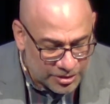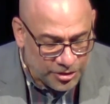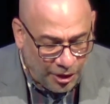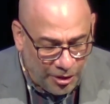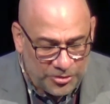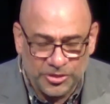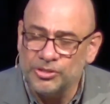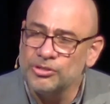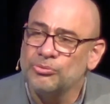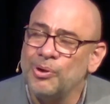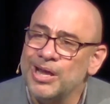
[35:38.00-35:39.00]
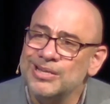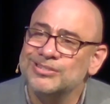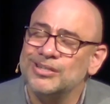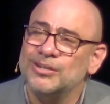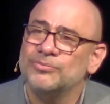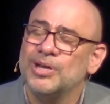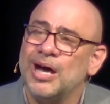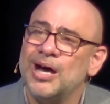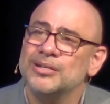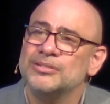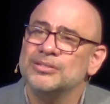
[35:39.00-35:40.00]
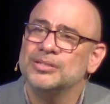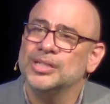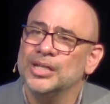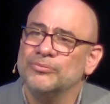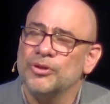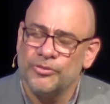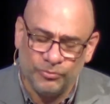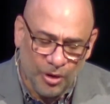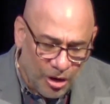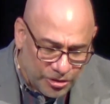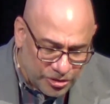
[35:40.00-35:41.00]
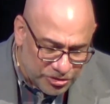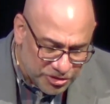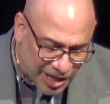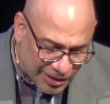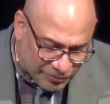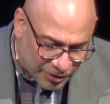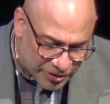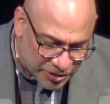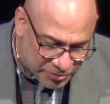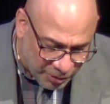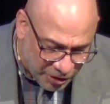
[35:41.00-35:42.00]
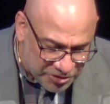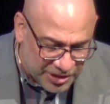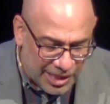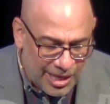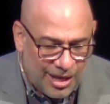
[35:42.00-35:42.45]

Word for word: Turn to the grace of God to deliver. Throw yourself on His mercy.